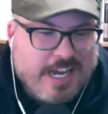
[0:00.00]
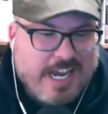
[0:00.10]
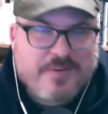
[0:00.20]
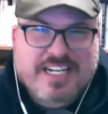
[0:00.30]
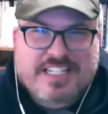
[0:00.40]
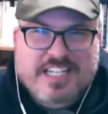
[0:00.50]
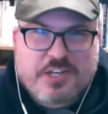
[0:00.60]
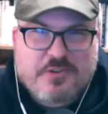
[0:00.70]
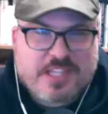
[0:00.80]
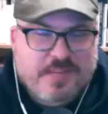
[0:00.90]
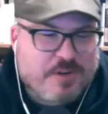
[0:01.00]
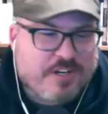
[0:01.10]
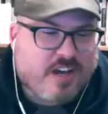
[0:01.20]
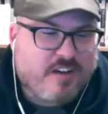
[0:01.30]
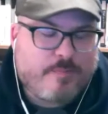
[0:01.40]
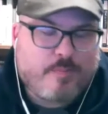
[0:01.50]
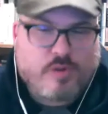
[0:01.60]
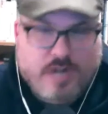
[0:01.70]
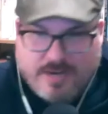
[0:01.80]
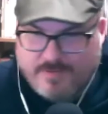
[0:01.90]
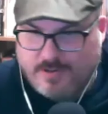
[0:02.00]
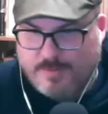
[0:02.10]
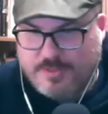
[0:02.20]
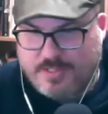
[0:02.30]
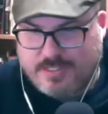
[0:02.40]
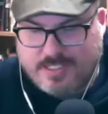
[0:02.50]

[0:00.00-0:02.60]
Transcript: And we continue with the Book of Proverbs.